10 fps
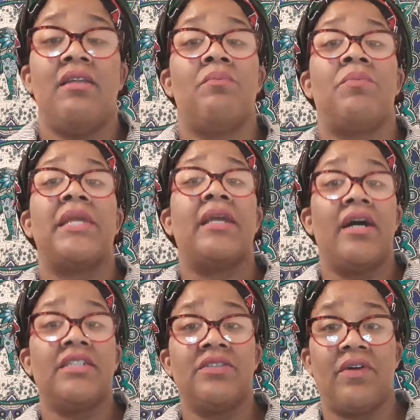
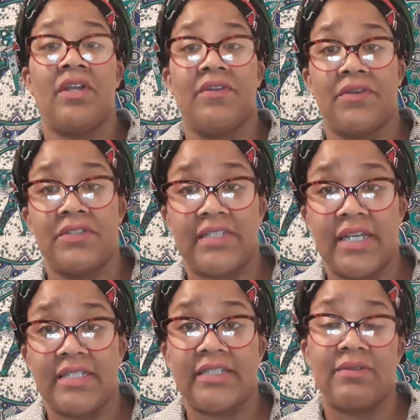Because of all of those
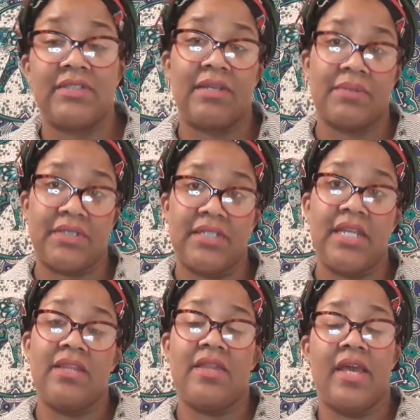tests, I was able to
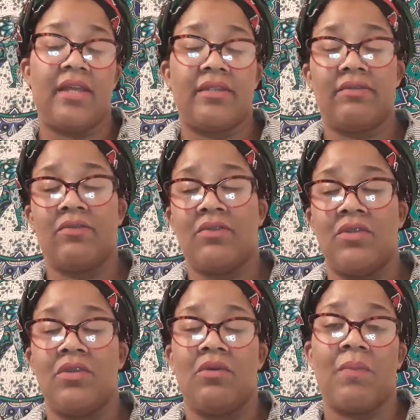see that,
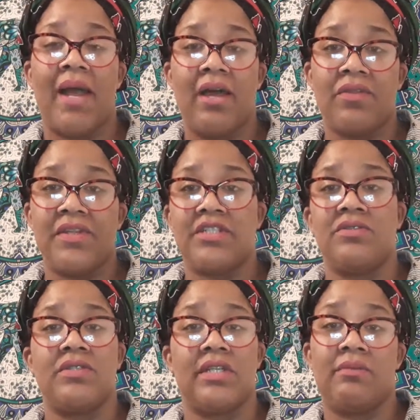my health
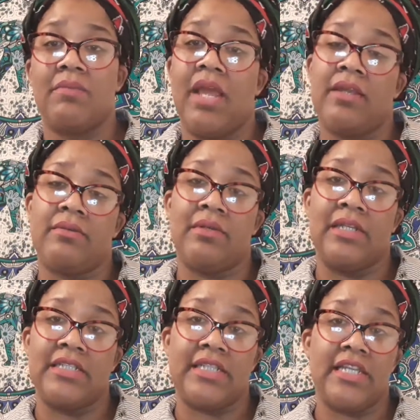issues, it
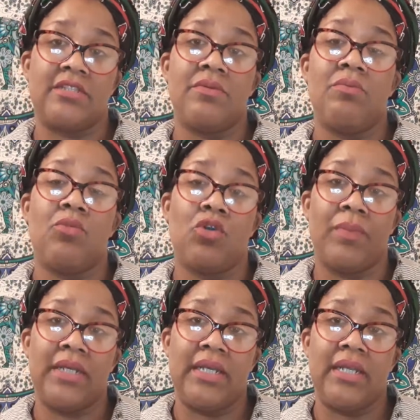lists as
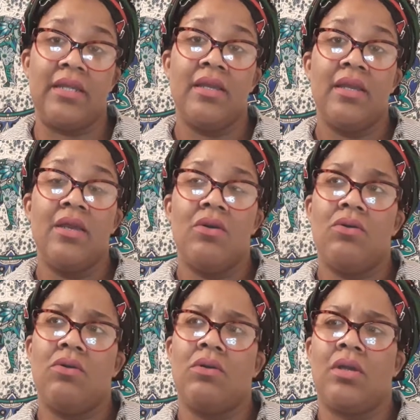morbidity
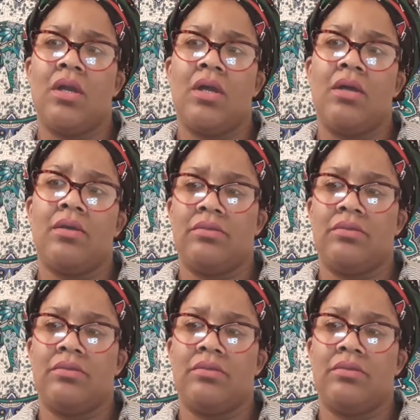or,